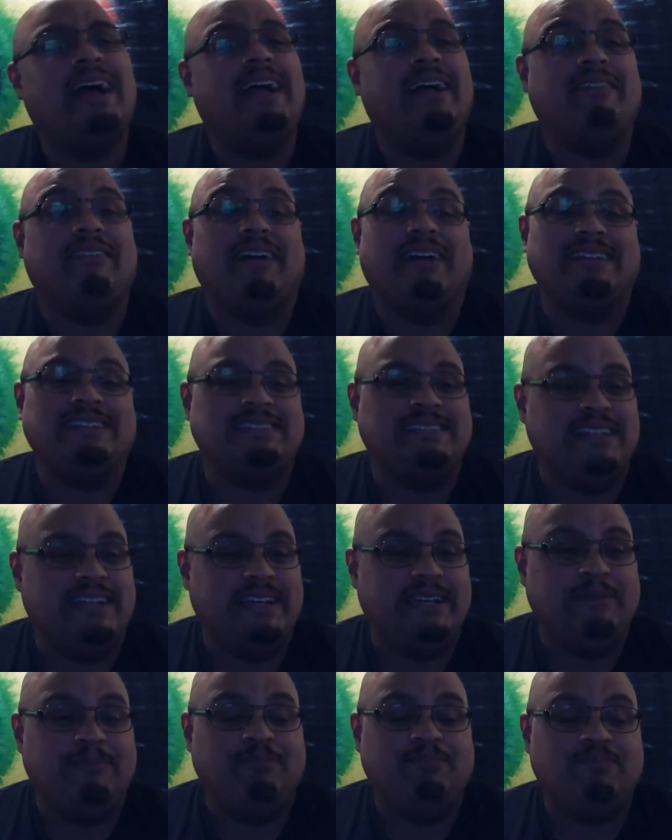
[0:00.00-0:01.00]
have got to
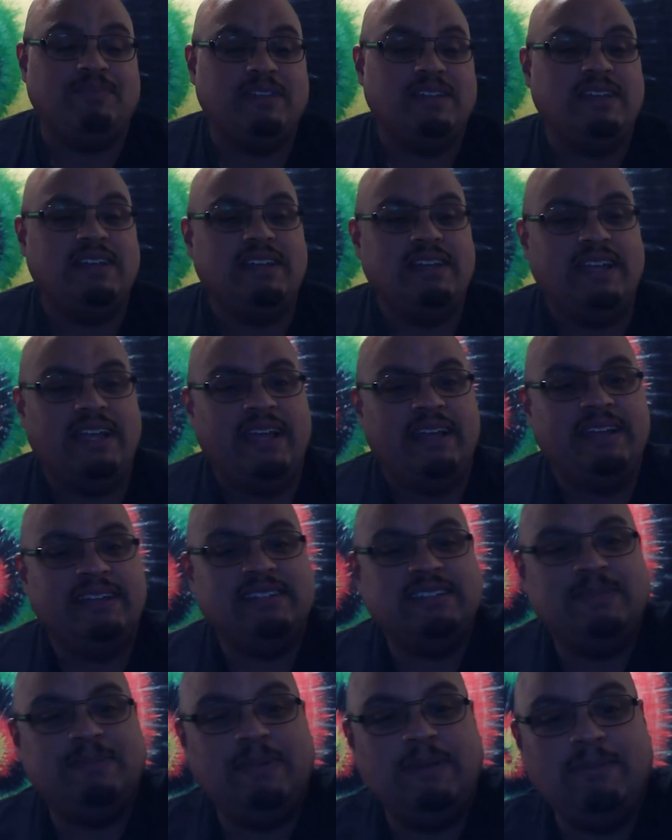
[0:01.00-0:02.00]
say, and this
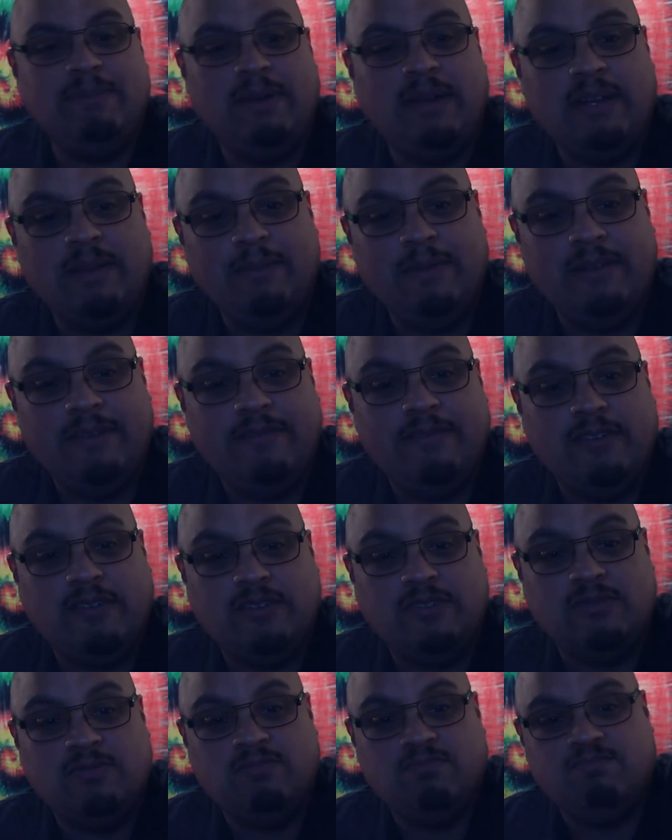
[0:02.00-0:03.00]
has been bugging me for
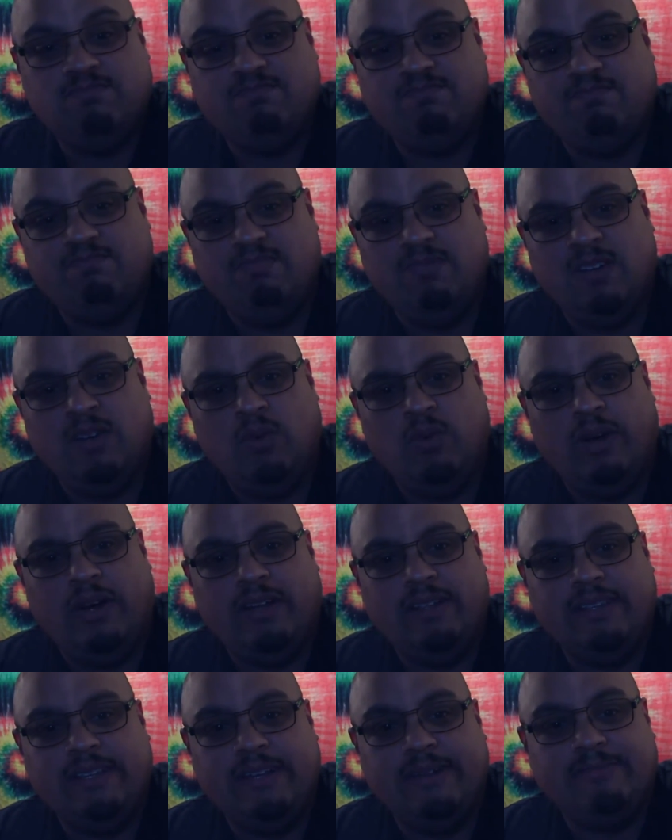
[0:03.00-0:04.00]
a while
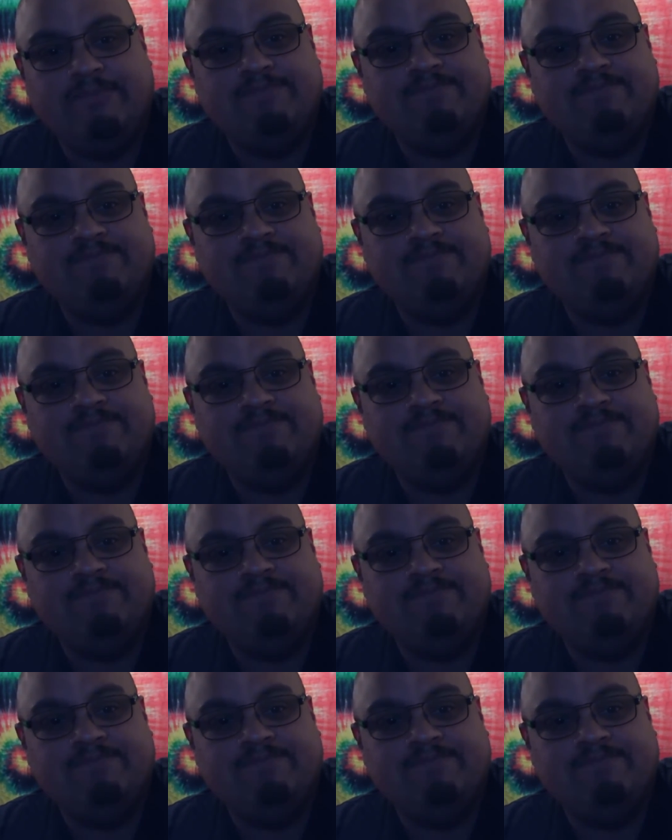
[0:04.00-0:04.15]
now.